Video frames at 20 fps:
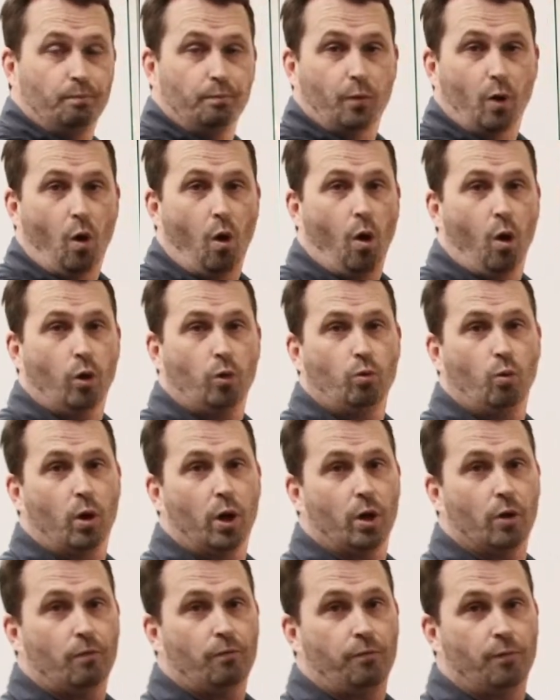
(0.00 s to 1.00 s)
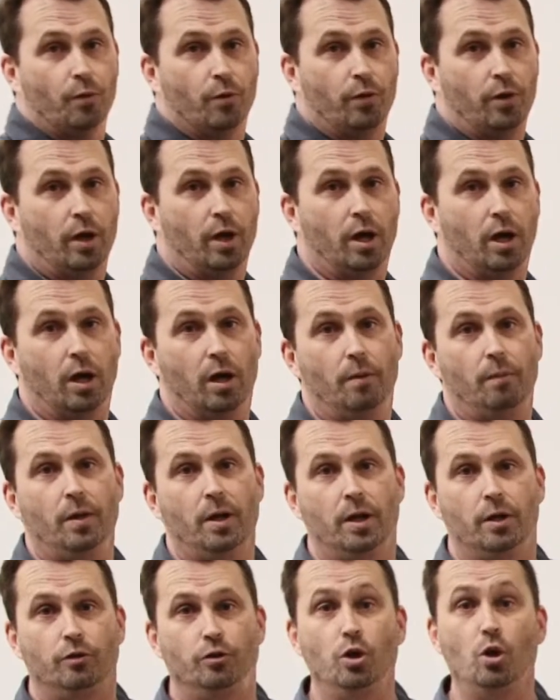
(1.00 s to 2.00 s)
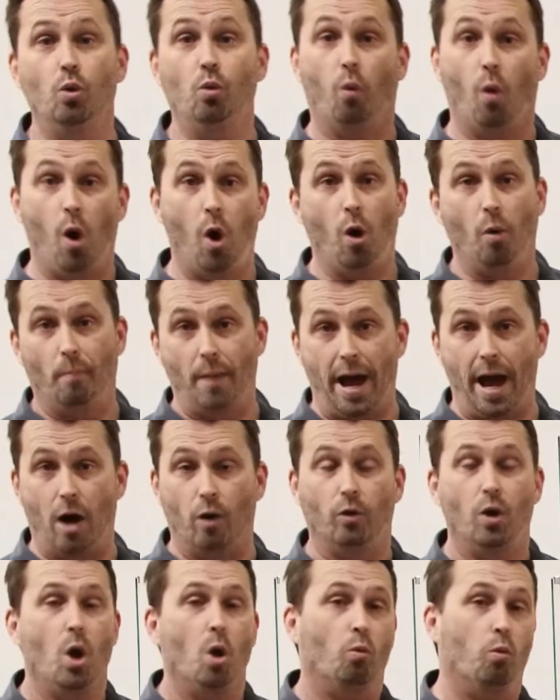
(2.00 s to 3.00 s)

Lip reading: hardware for the new wall mount